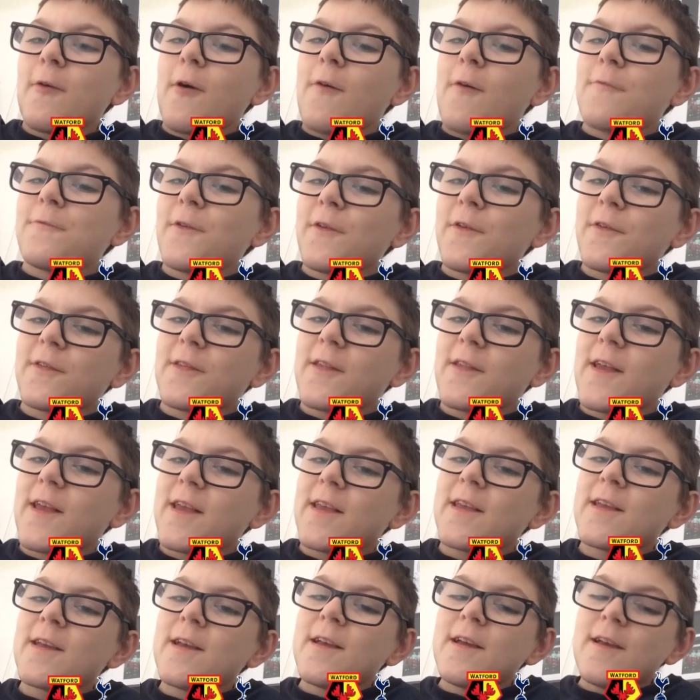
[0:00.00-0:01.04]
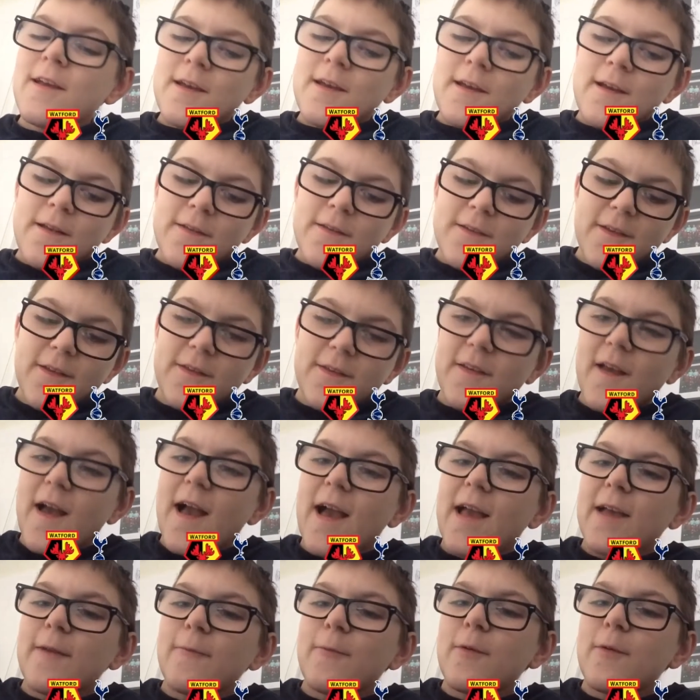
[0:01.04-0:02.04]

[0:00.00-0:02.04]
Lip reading: Obviously, today